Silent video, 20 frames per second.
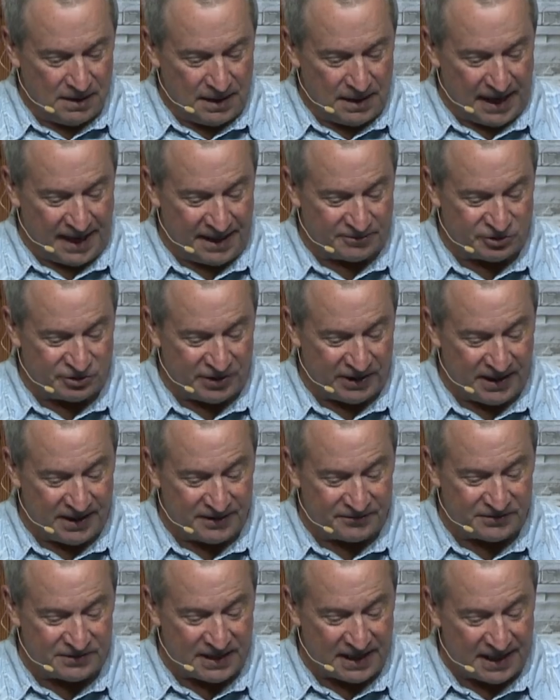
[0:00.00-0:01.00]
And she
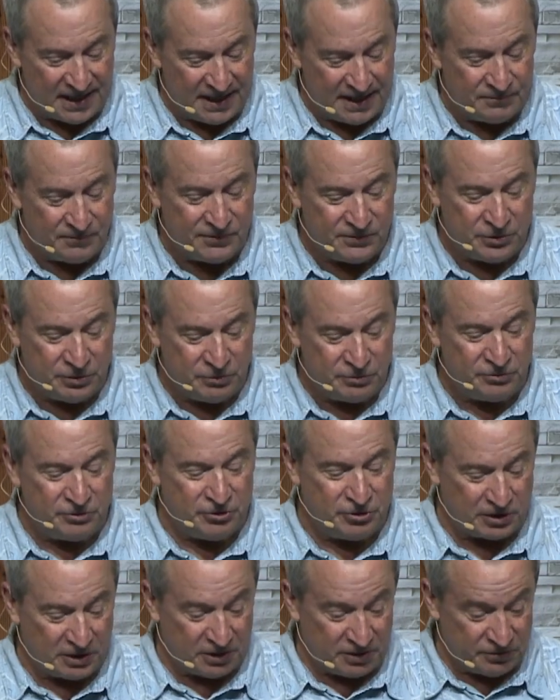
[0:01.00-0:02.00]
gives name to
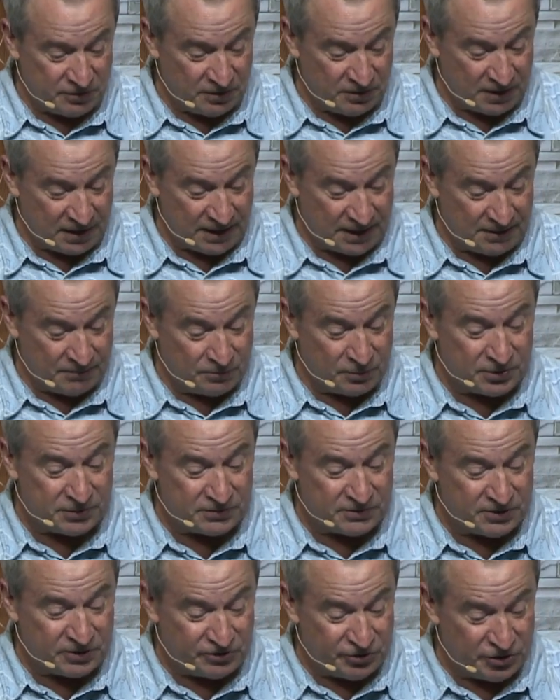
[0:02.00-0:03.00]
jo- uh, birth
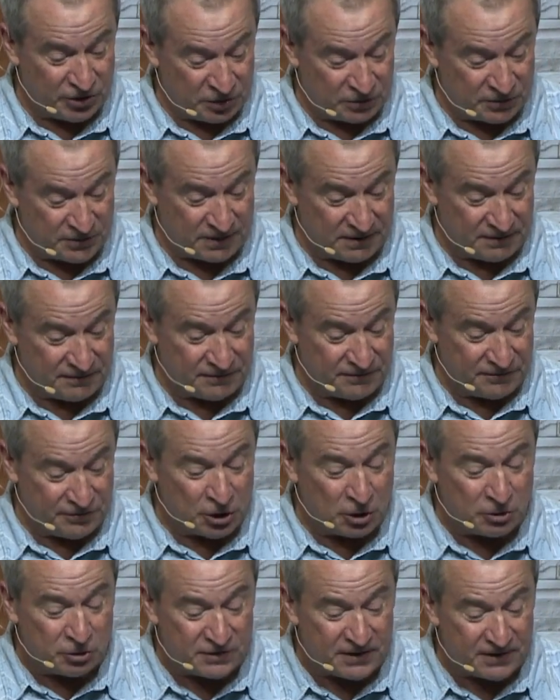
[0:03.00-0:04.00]
to Joseph.
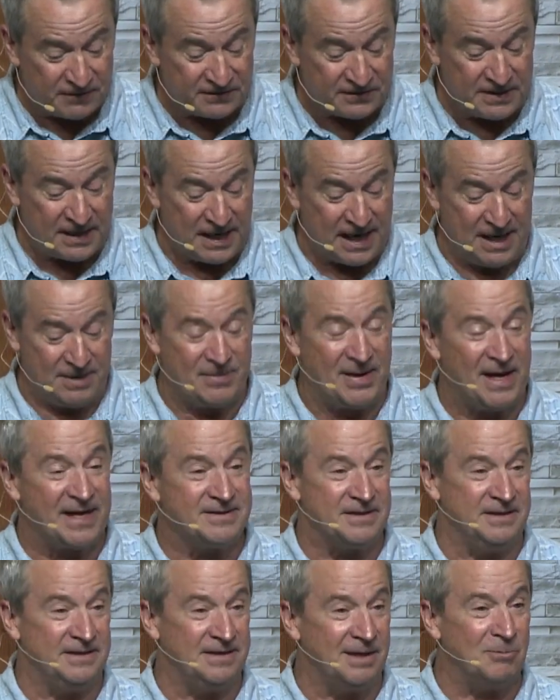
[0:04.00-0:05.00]
Joseph's name has
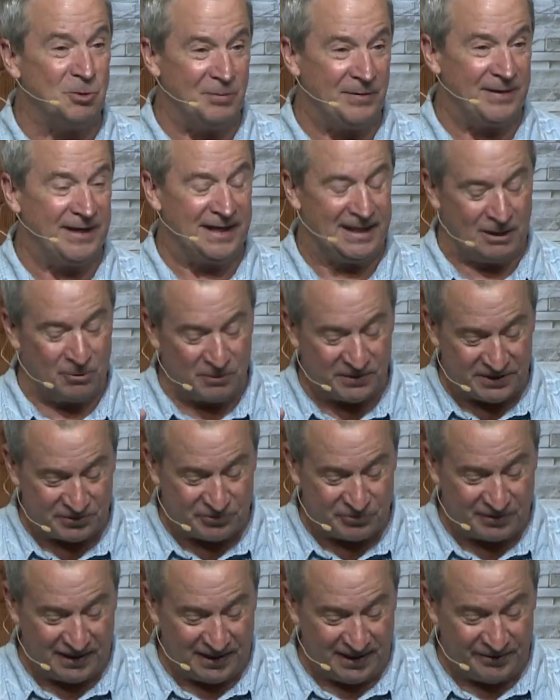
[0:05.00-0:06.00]
a double meaning, which is
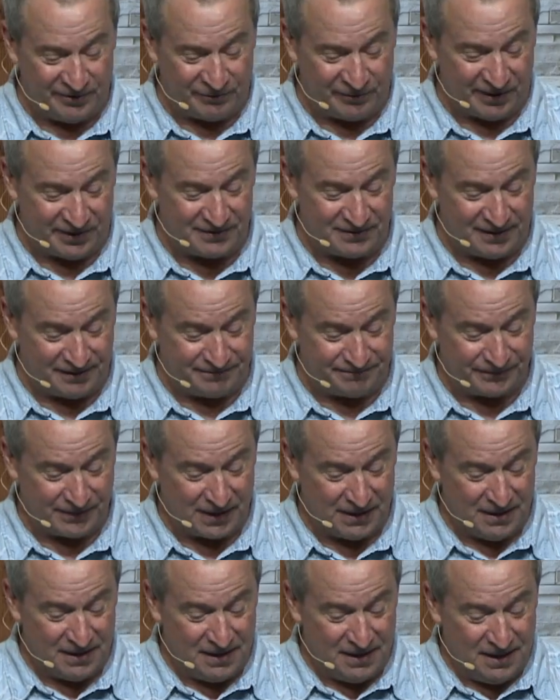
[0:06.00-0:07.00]
really interesting.
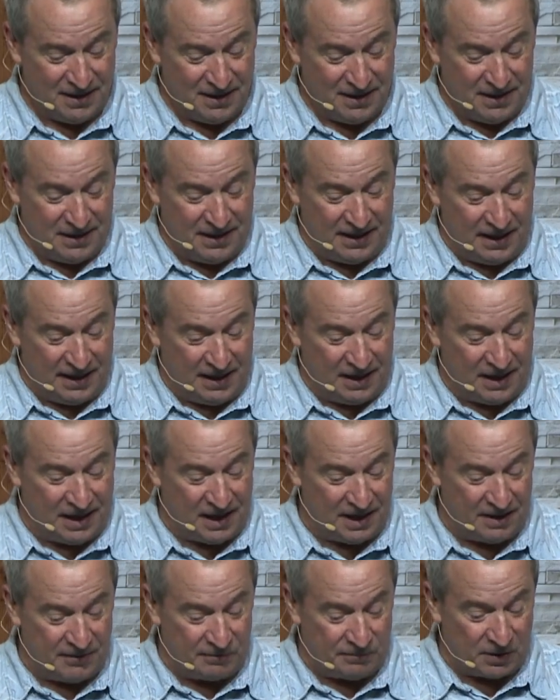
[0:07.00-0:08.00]

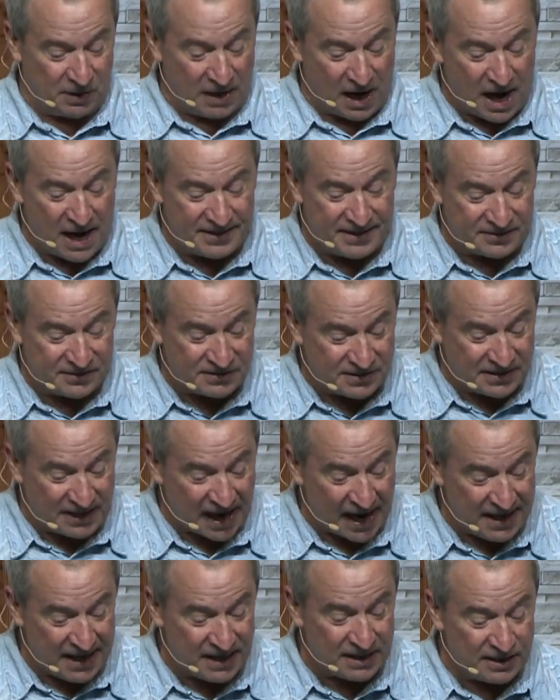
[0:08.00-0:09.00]
Um, God has
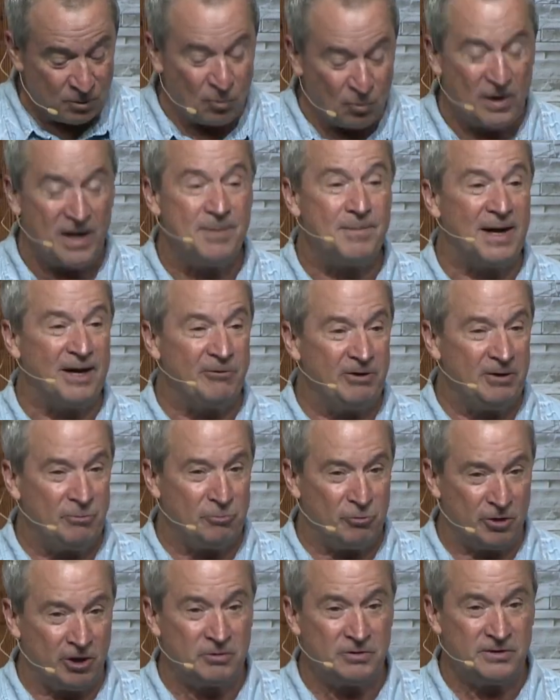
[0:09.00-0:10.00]
taken away my
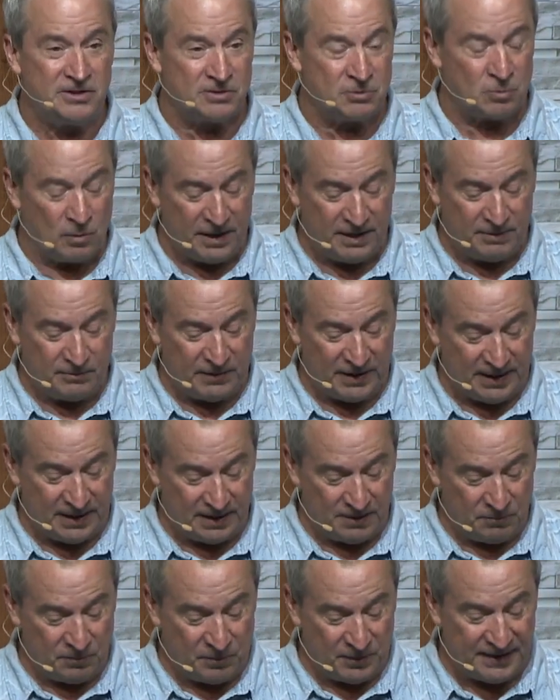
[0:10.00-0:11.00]
reproach, is one
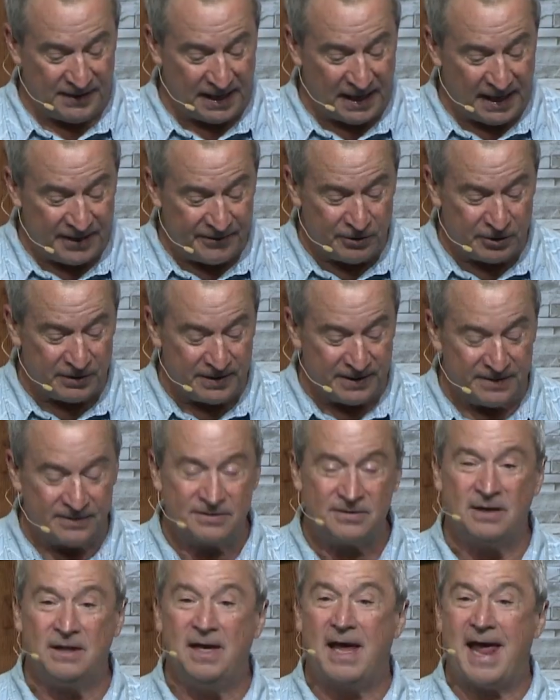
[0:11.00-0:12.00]
meaning, but the other
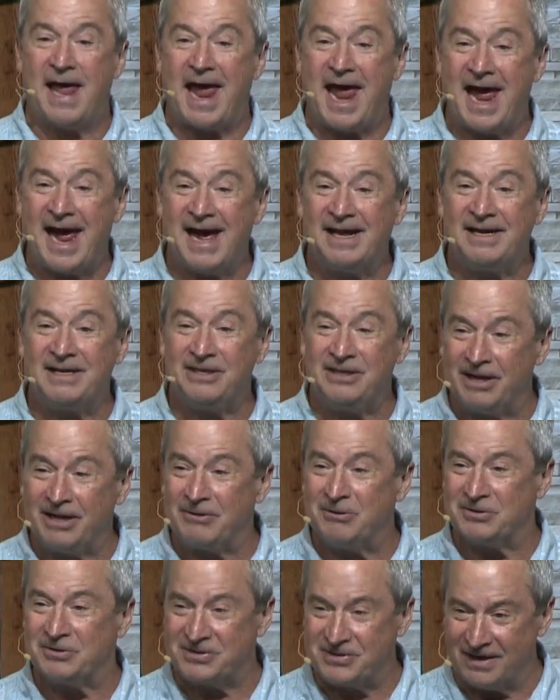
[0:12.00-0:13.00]
is add
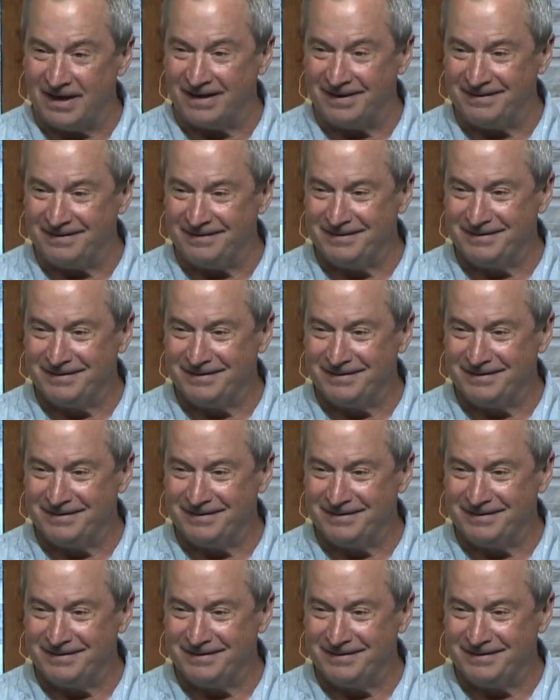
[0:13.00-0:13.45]
another son.